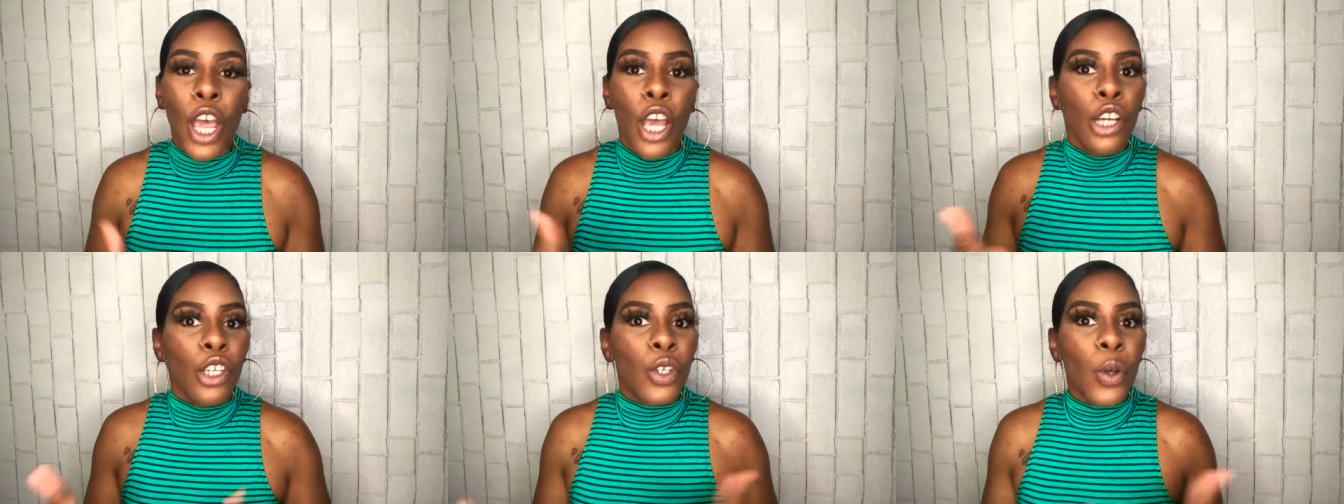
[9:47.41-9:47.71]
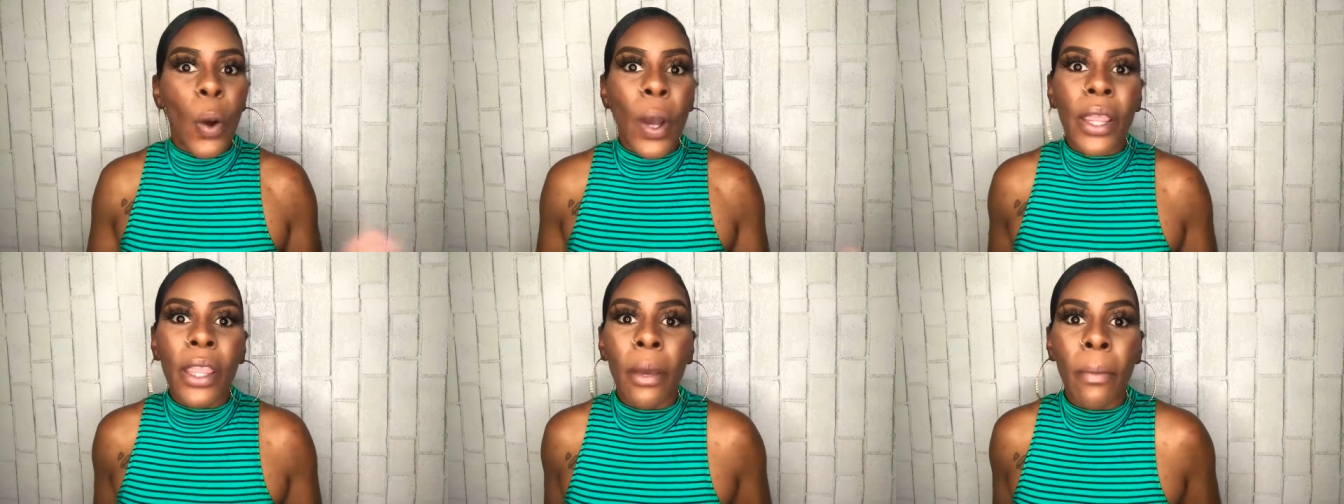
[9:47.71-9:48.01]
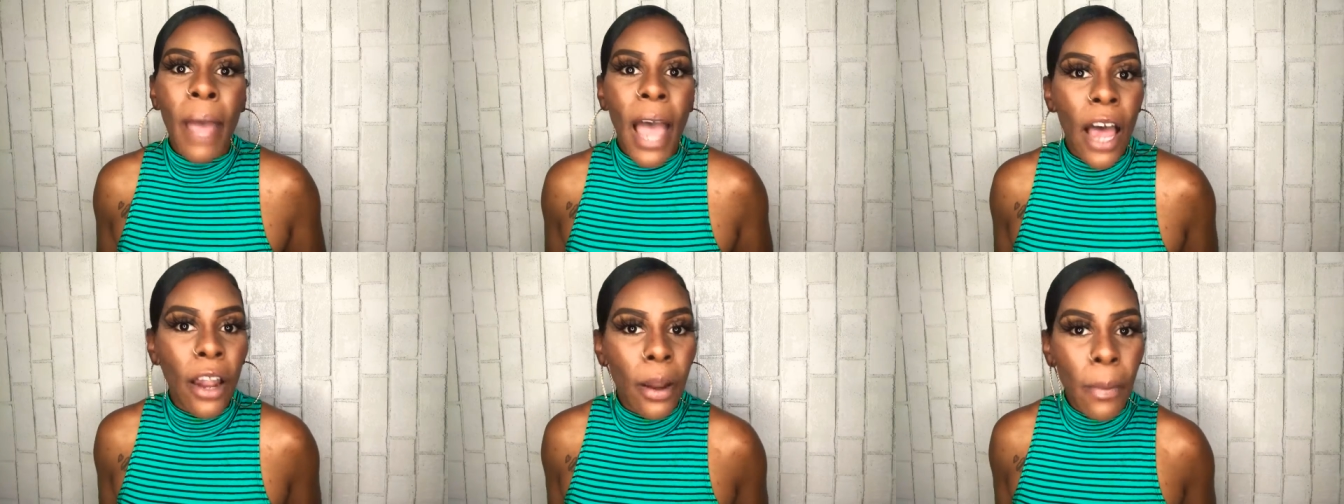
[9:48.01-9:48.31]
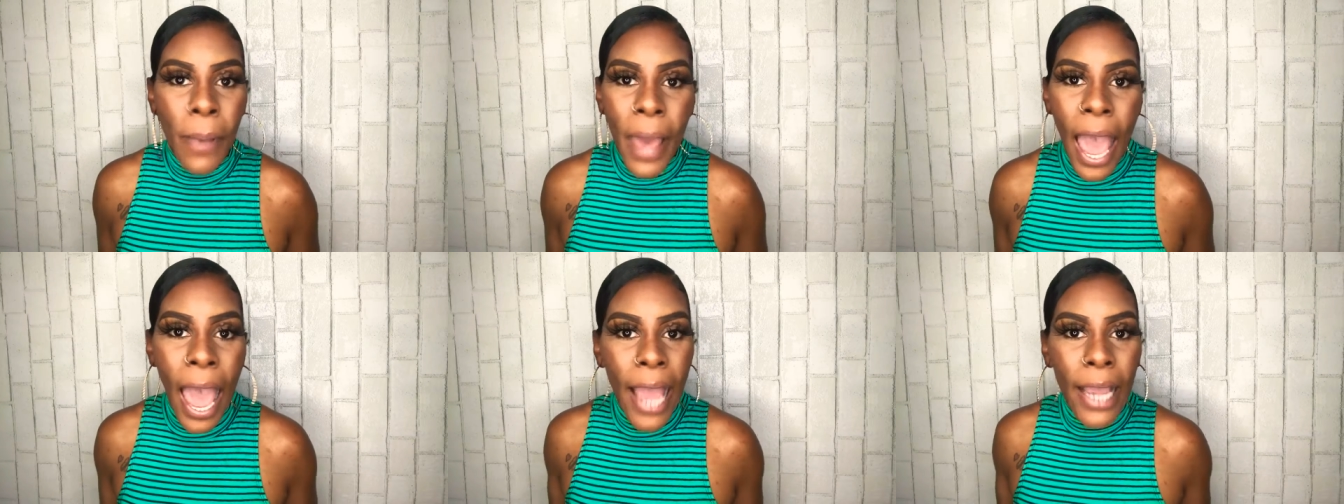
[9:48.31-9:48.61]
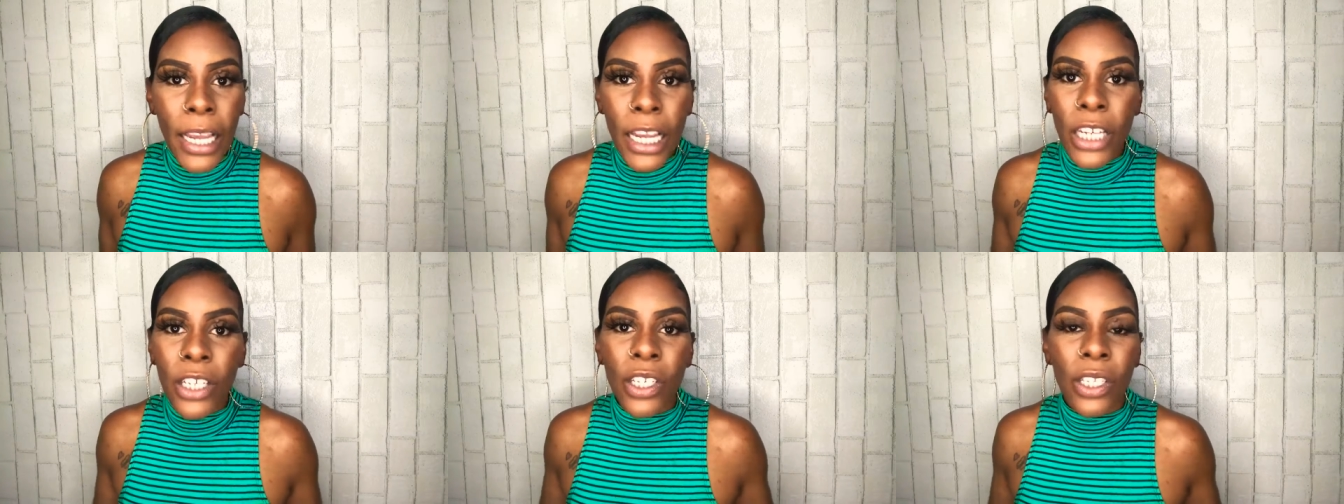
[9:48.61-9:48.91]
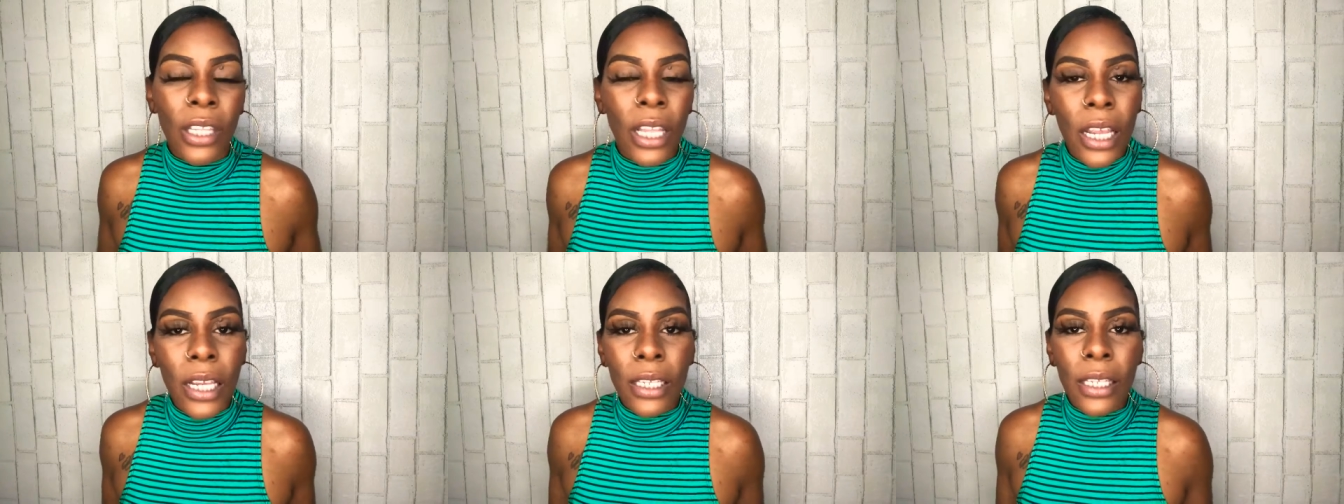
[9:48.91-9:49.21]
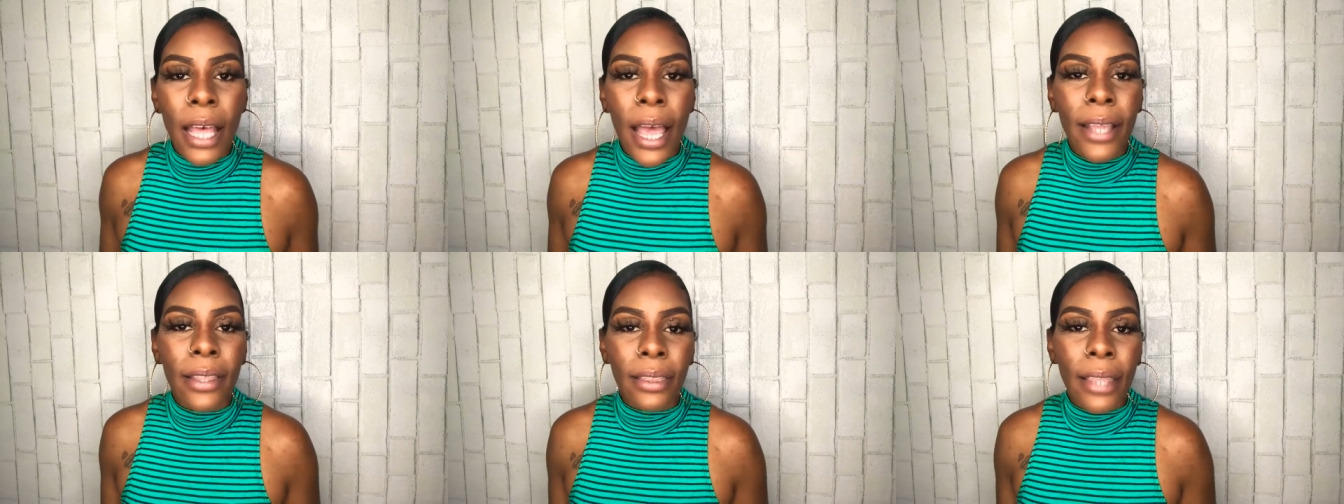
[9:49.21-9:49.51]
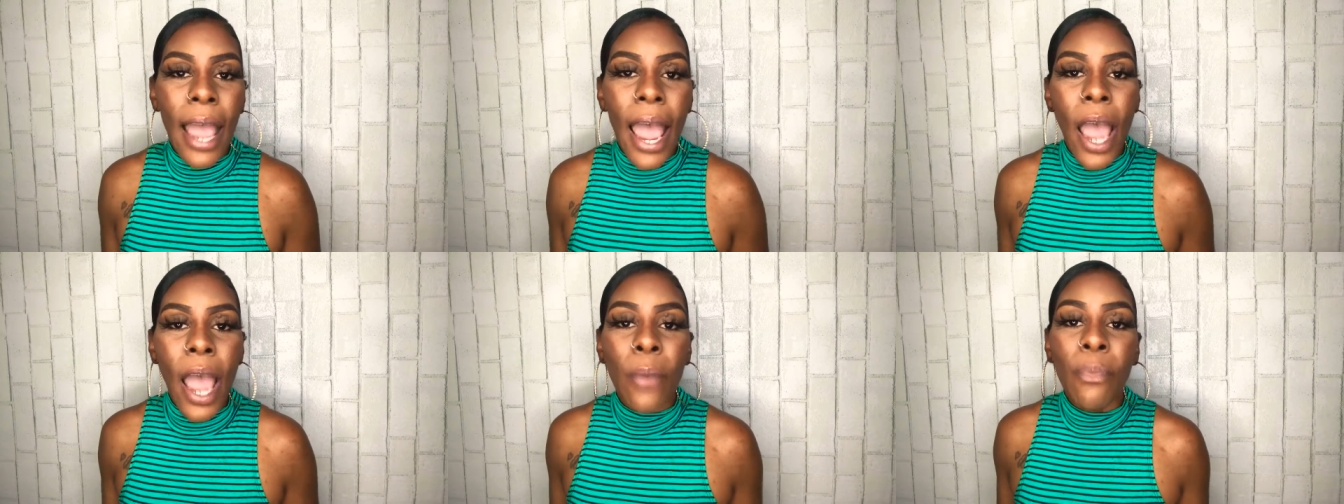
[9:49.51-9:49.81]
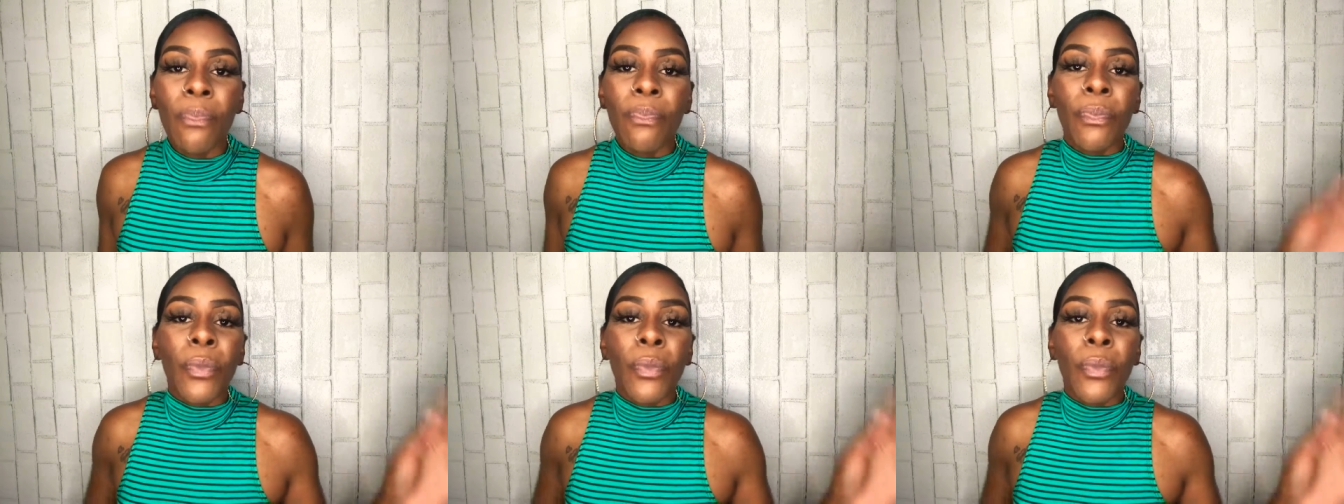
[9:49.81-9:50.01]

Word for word: showing them how to pack package, things like that.